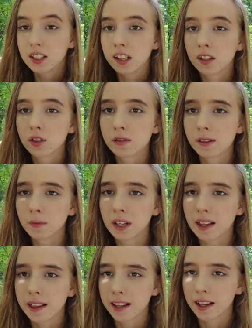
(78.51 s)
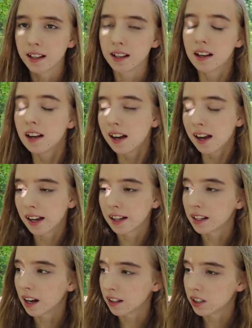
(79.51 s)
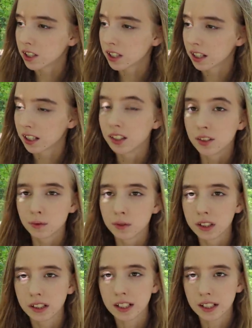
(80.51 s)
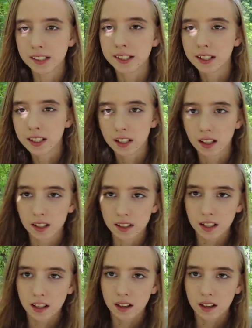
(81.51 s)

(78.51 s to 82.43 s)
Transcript: It's extremely thin, and I just think it's really easy to get